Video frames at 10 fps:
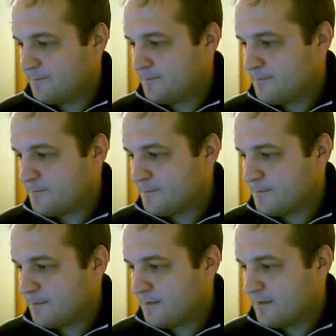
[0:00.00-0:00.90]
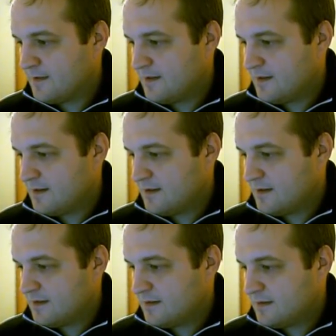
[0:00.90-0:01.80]

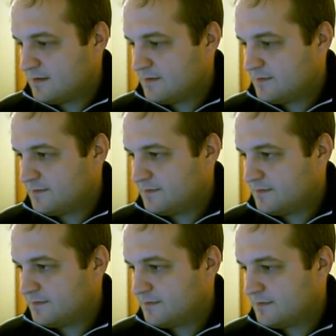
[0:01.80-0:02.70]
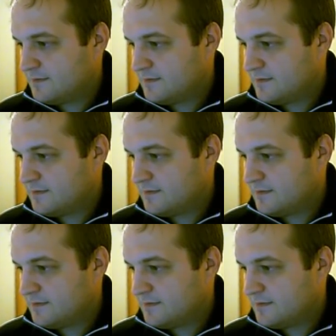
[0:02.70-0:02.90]
Nobody speaks.